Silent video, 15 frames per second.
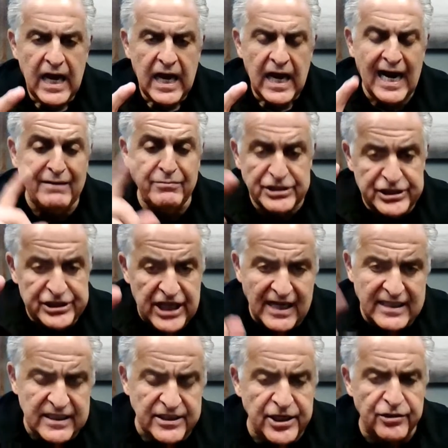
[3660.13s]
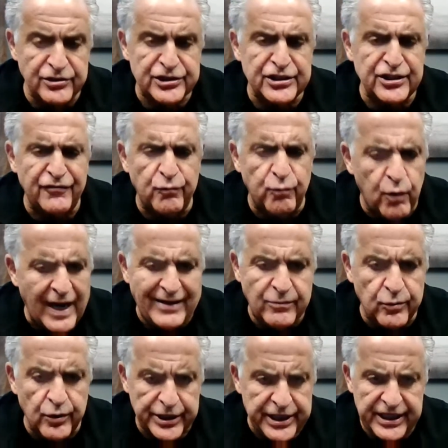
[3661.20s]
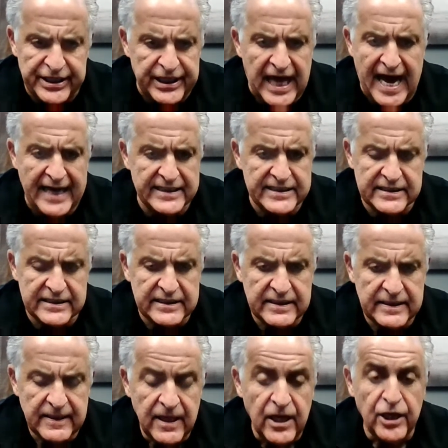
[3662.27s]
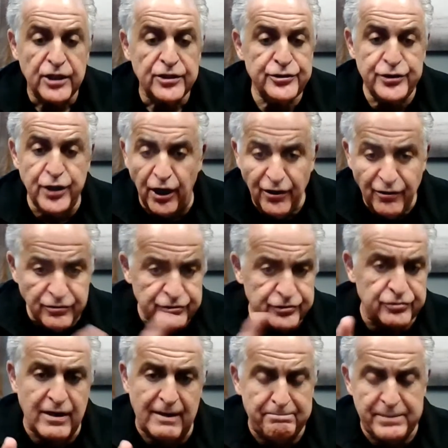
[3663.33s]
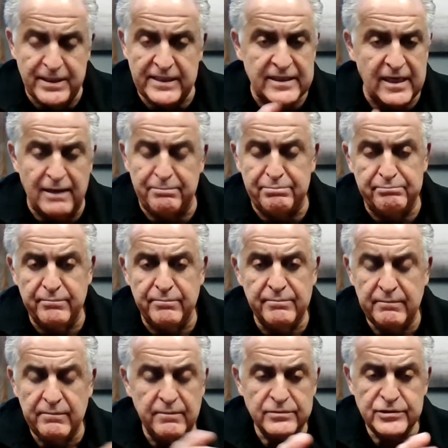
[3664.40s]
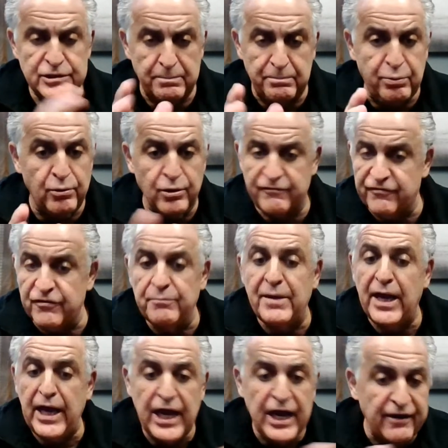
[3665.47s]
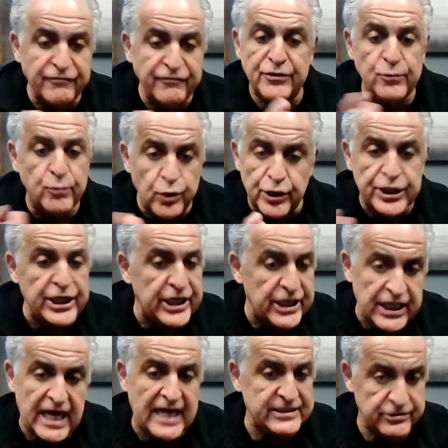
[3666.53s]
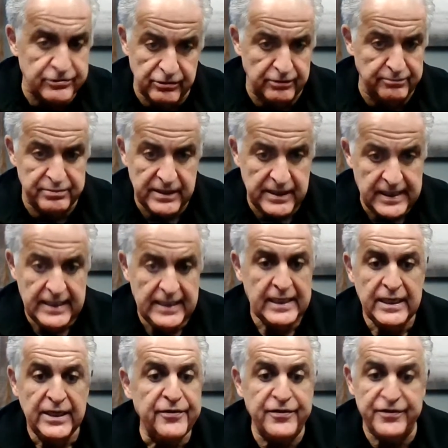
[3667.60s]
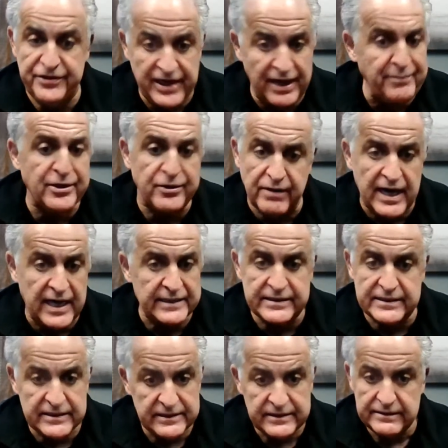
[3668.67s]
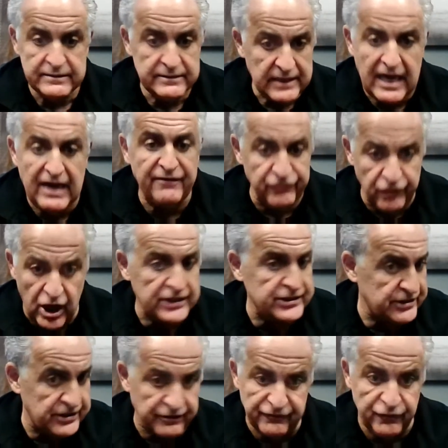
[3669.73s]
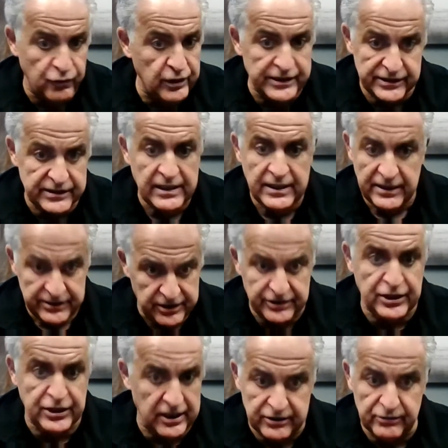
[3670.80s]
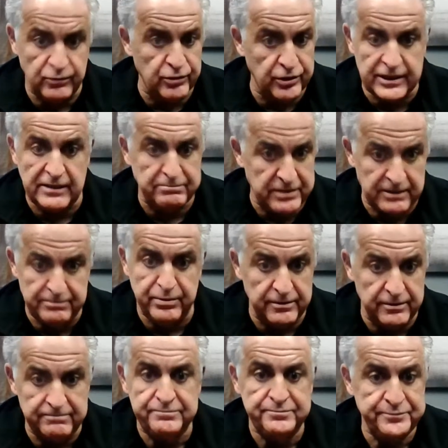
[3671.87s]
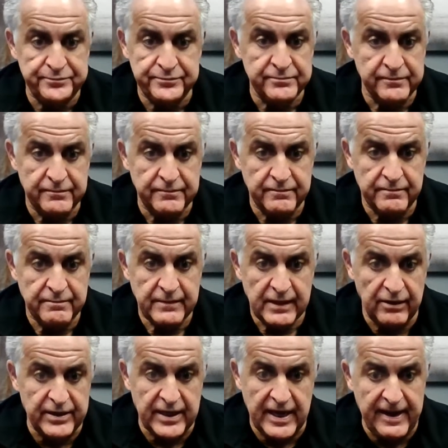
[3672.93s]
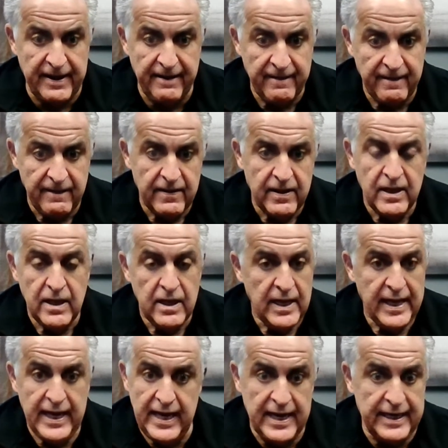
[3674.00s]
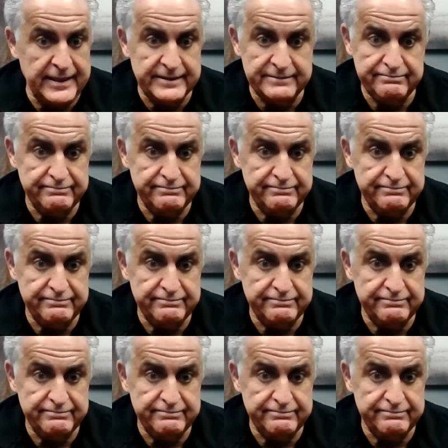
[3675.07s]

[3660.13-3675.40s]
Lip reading: I reject the notion of white working class. Donald Trump picked up support from every working class group. The Democrats have lost their voice to talk to working people. Okay, and